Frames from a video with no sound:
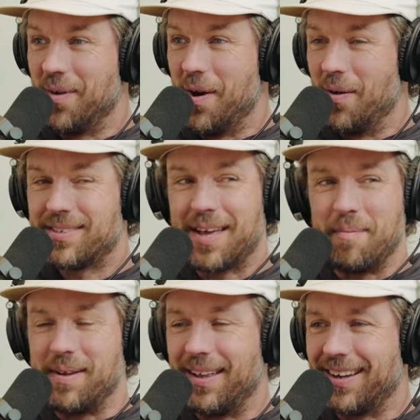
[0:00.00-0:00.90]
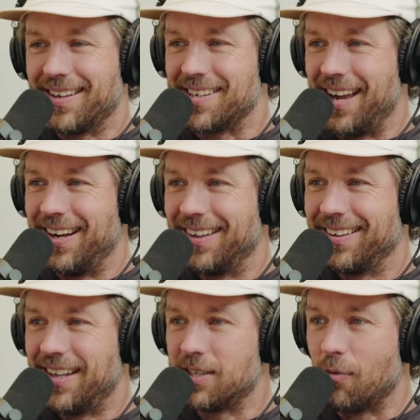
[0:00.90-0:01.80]
Whoa, that's got to be like exciting.
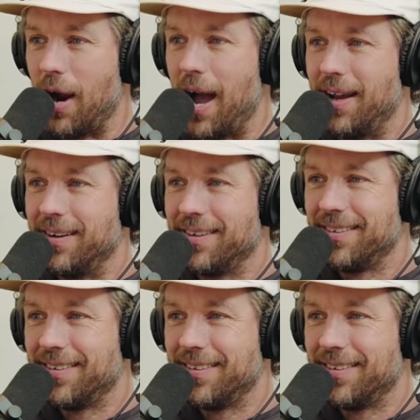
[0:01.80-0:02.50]
Oh, that's a awesome. ride.